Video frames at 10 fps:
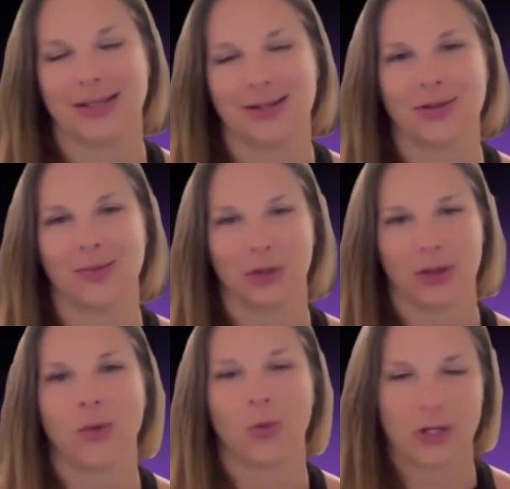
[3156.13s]
because there's
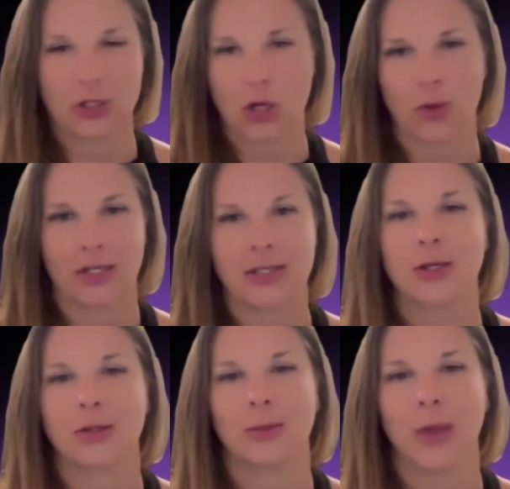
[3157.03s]
1,000,001
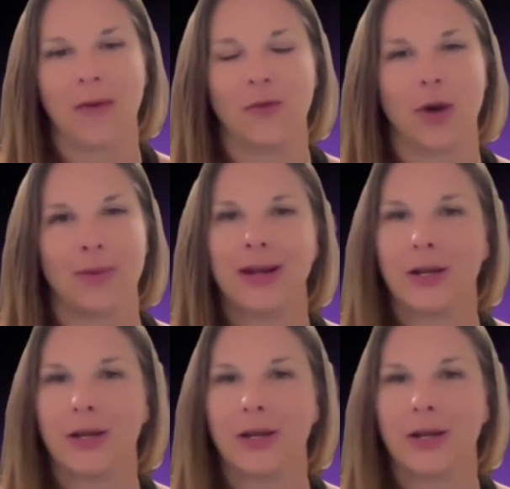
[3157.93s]
tokens on the platform,